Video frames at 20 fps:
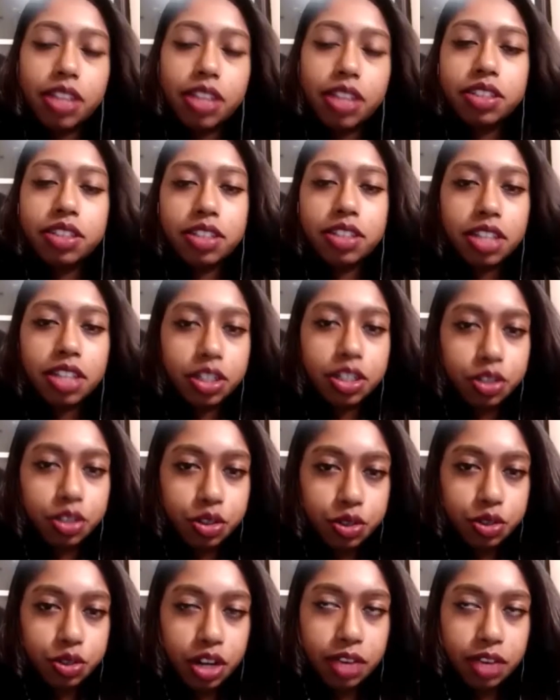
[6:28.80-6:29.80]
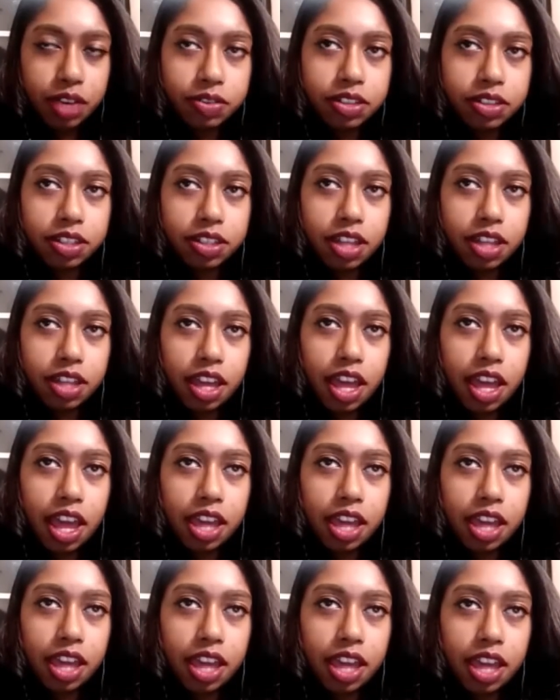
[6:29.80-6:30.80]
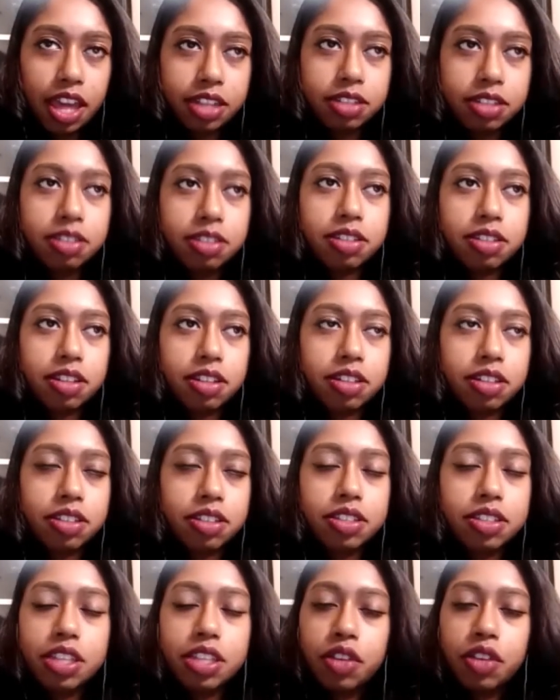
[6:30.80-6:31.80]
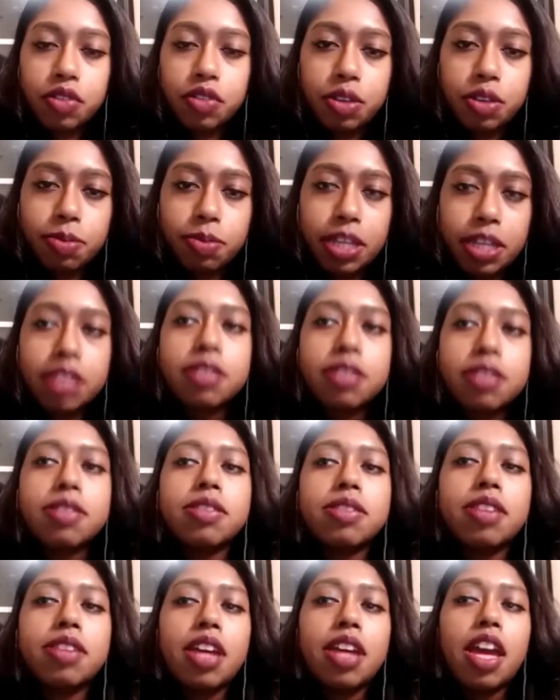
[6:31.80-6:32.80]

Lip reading: did get to travel and see a few places.